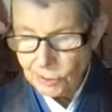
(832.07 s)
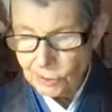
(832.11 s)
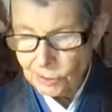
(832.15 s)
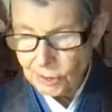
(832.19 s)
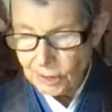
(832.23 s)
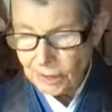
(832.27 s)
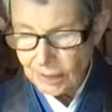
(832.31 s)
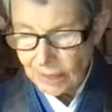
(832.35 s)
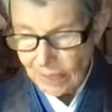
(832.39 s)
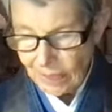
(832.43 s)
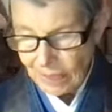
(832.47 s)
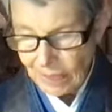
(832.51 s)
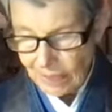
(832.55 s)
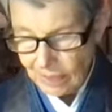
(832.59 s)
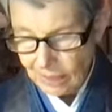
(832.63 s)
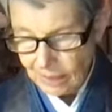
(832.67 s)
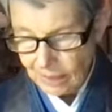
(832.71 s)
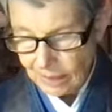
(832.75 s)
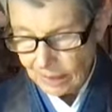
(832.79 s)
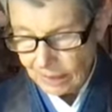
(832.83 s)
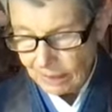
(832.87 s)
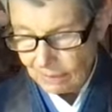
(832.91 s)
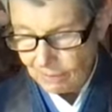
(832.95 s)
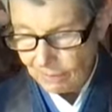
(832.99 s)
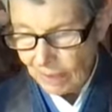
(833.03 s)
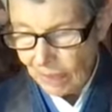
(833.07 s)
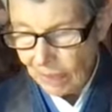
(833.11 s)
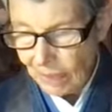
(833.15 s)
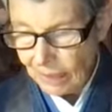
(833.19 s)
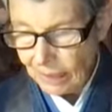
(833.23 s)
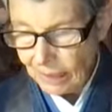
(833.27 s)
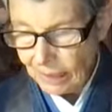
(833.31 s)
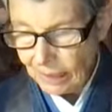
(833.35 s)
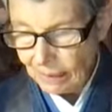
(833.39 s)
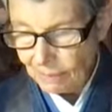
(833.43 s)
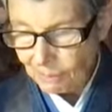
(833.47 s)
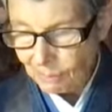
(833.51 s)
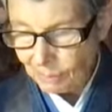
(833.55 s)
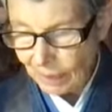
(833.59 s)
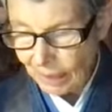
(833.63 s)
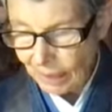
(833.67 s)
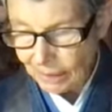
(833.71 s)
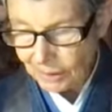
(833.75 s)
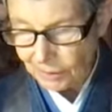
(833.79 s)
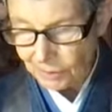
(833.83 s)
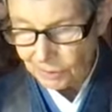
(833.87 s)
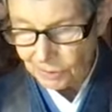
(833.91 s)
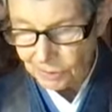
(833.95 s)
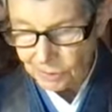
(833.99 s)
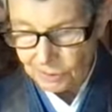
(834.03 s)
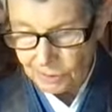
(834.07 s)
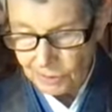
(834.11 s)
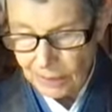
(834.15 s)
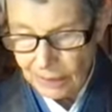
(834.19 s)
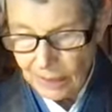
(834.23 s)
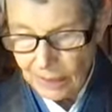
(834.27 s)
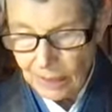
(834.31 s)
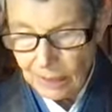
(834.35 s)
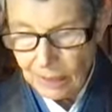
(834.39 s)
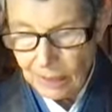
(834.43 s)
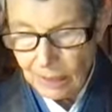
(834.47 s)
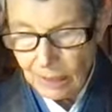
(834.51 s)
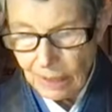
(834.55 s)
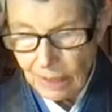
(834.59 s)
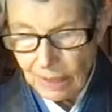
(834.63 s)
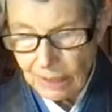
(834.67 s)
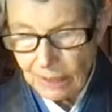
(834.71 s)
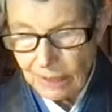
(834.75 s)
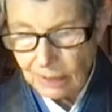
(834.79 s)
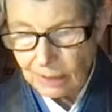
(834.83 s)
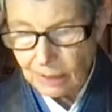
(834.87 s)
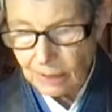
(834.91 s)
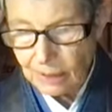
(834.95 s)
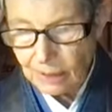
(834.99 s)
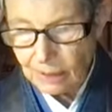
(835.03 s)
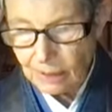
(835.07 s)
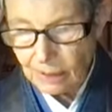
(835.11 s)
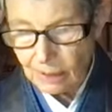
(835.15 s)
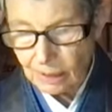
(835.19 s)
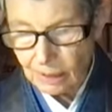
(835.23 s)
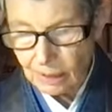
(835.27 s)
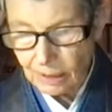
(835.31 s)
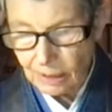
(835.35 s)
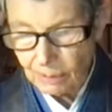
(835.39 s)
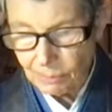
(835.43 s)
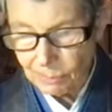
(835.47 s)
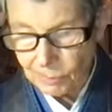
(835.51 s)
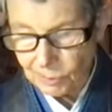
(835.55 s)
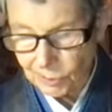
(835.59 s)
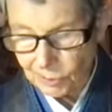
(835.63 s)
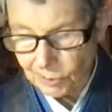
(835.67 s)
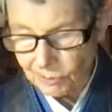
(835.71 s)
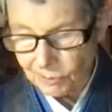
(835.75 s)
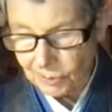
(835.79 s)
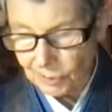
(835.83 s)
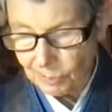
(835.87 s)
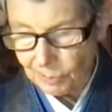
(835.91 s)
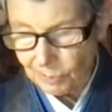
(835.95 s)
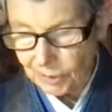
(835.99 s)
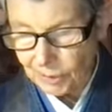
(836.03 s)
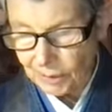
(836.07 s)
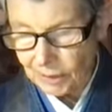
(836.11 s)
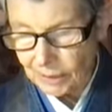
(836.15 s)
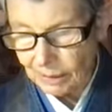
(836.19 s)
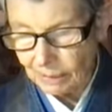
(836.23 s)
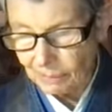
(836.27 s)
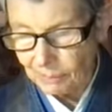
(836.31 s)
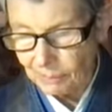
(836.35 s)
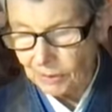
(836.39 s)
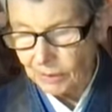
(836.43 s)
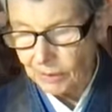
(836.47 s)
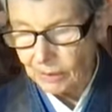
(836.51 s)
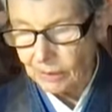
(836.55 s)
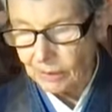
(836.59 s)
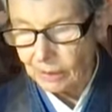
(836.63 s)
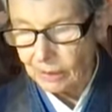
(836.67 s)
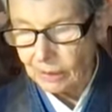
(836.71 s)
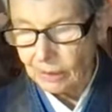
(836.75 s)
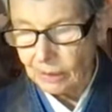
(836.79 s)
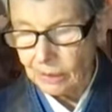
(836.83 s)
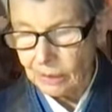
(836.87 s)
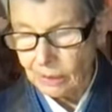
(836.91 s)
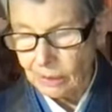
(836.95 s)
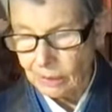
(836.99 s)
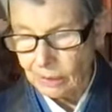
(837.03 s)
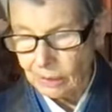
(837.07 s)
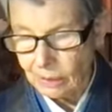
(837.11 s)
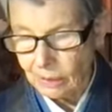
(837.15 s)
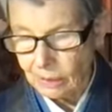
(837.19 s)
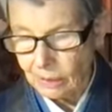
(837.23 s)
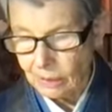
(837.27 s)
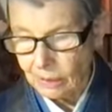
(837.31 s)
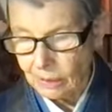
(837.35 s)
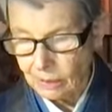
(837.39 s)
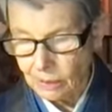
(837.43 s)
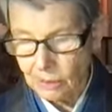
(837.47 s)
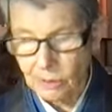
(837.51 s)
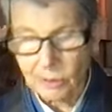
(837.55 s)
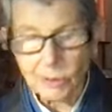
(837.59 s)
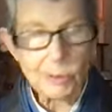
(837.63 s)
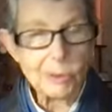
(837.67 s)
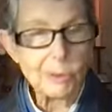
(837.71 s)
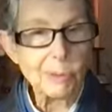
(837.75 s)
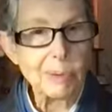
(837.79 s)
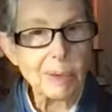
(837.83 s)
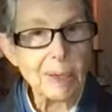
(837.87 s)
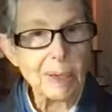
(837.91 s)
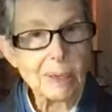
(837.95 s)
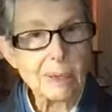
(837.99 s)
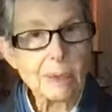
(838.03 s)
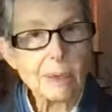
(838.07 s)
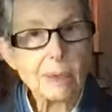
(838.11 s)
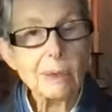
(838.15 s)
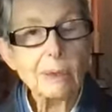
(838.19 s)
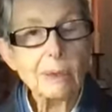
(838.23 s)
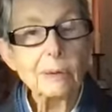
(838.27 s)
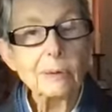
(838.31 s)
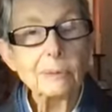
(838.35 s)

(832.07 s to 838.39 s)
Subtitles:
who say that a Mahayana practicer need not necessarily observe the precepts. Is this correct?